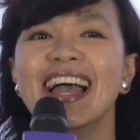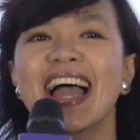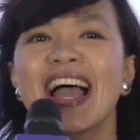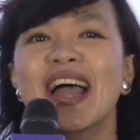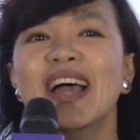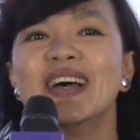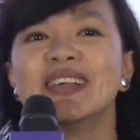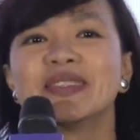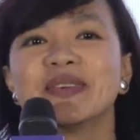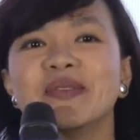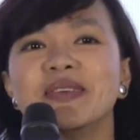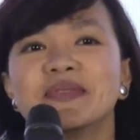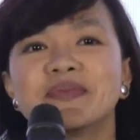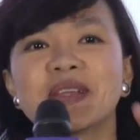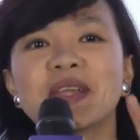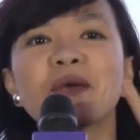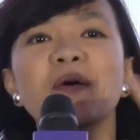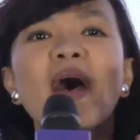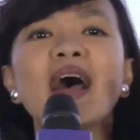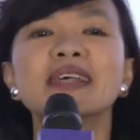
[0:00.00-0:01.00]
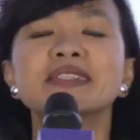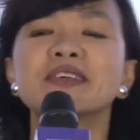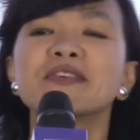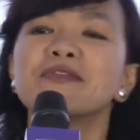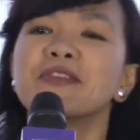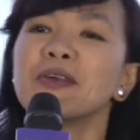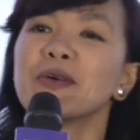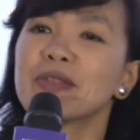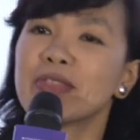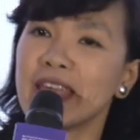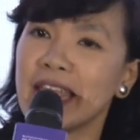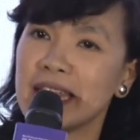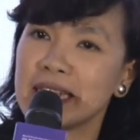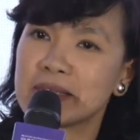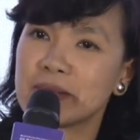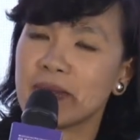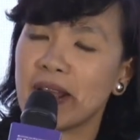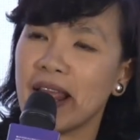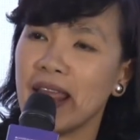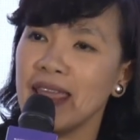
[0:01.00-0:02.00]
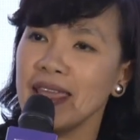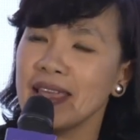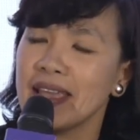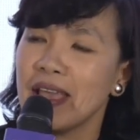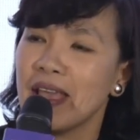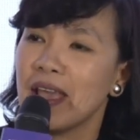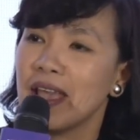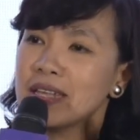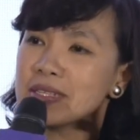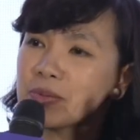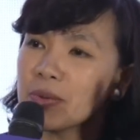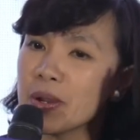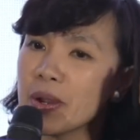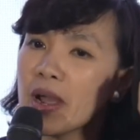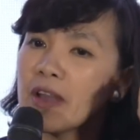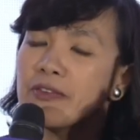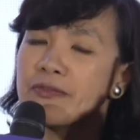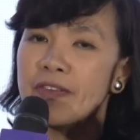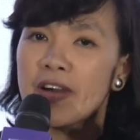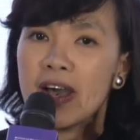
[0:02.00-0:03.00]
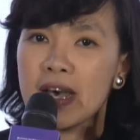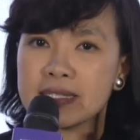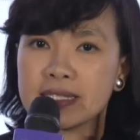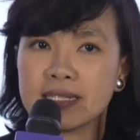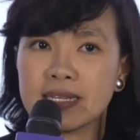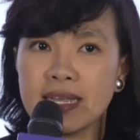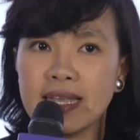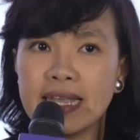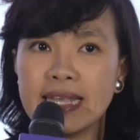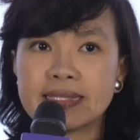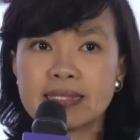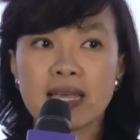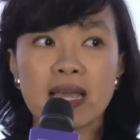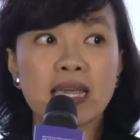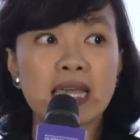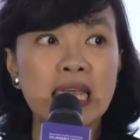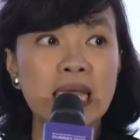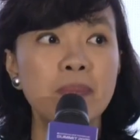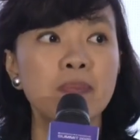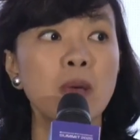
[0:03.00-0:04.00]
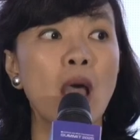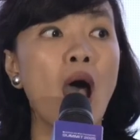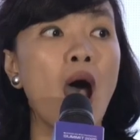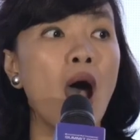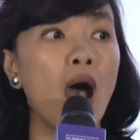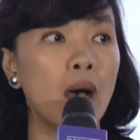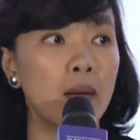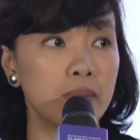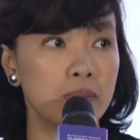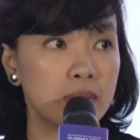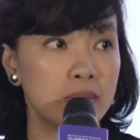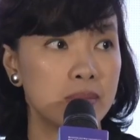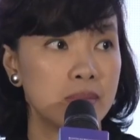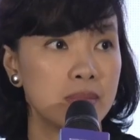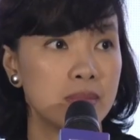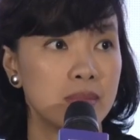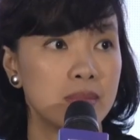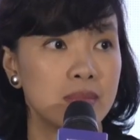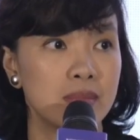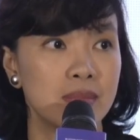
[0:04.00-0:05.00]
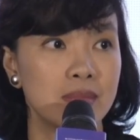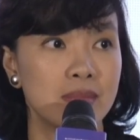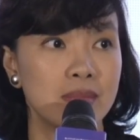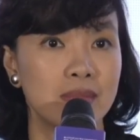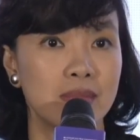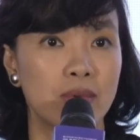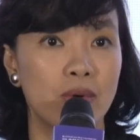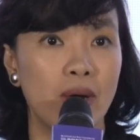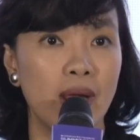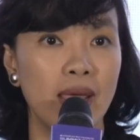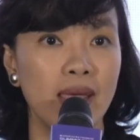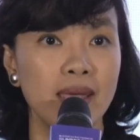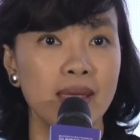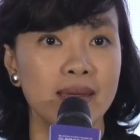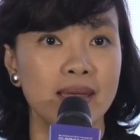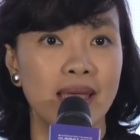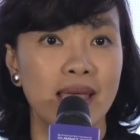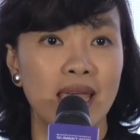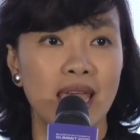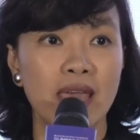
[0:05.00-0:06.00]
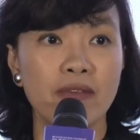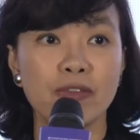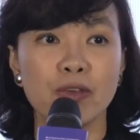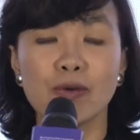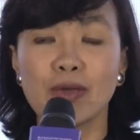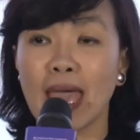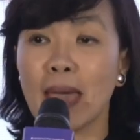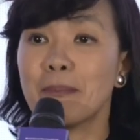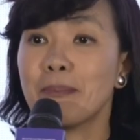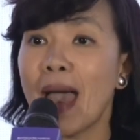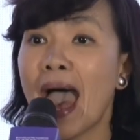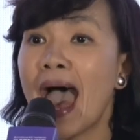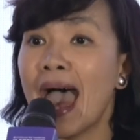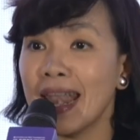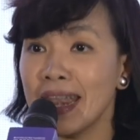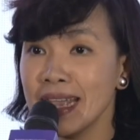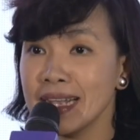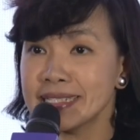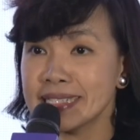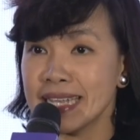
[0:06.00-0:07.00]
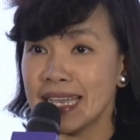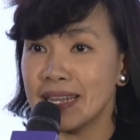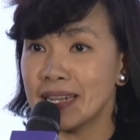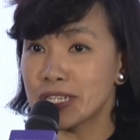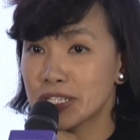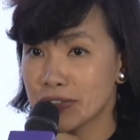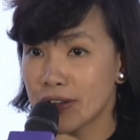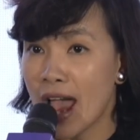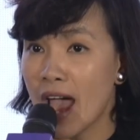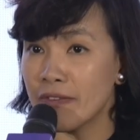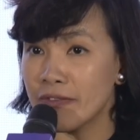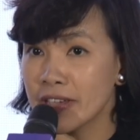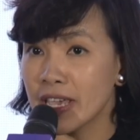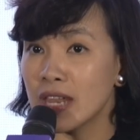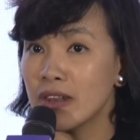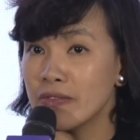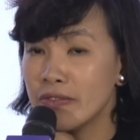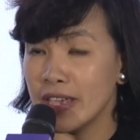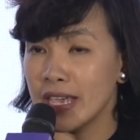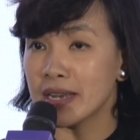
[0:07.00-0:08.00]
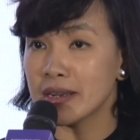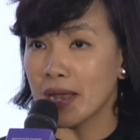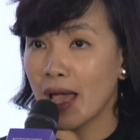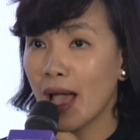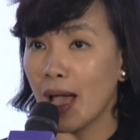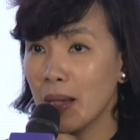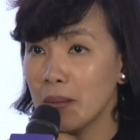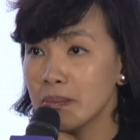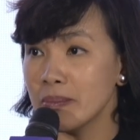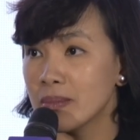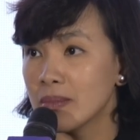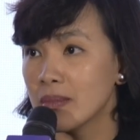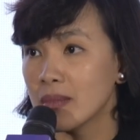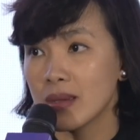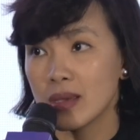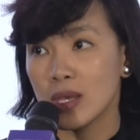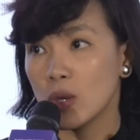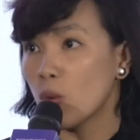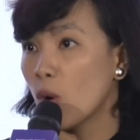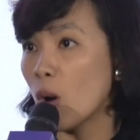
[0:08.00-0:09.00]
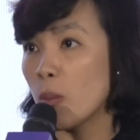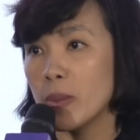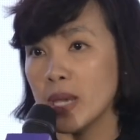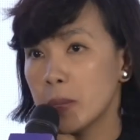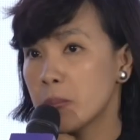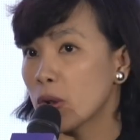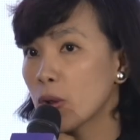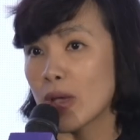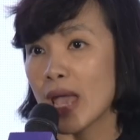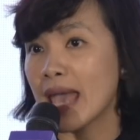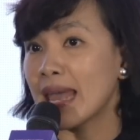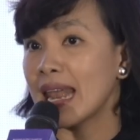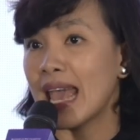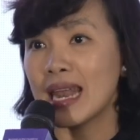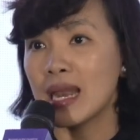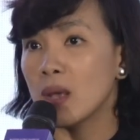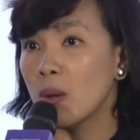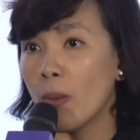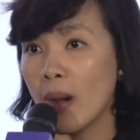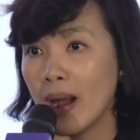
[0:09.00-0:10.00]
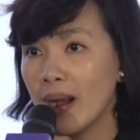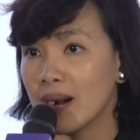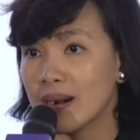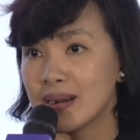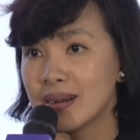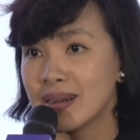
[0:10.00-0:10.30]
So it requires a few things, right? It's required first is keep calm, right? If you get panicked in the traffic in Vietnam, you won't be able to get anywhere,